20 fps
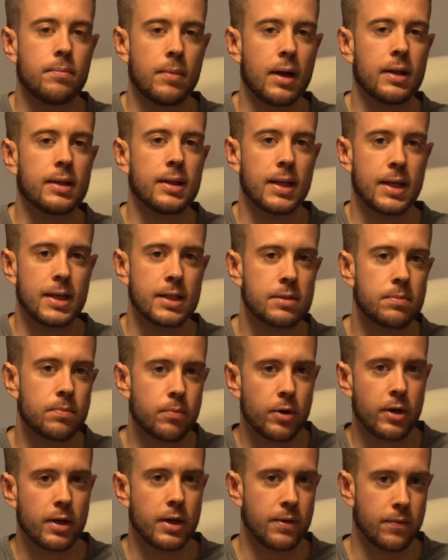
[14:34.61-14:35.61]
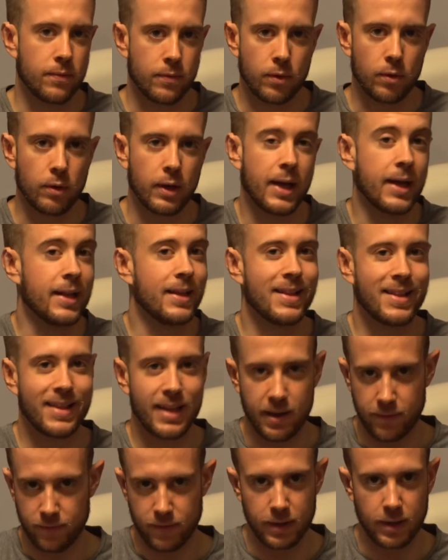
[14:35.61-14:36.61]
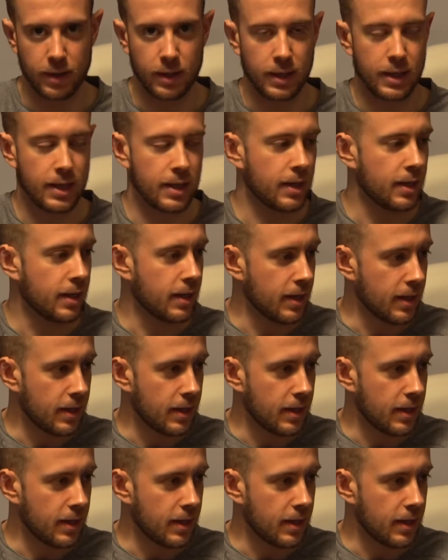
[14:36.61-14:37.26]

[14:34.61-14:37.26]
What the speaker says: at least pretty full, and definitely